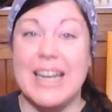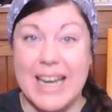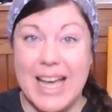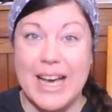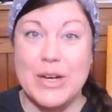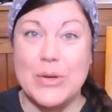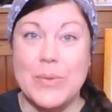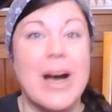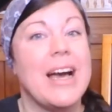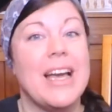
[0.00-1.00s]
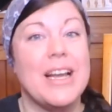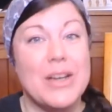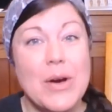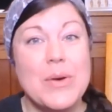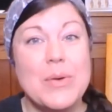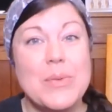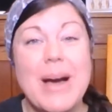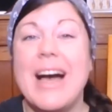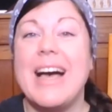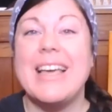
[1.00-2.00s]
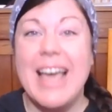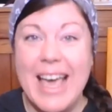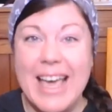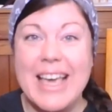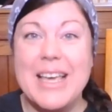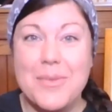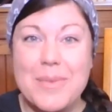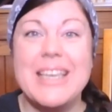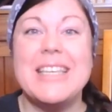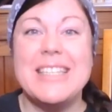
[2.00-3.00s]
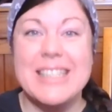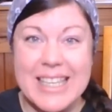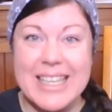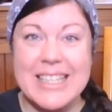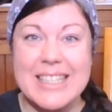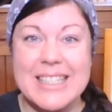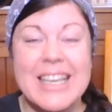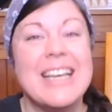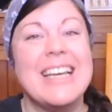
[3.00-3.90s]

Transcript: Now I know my ABCs.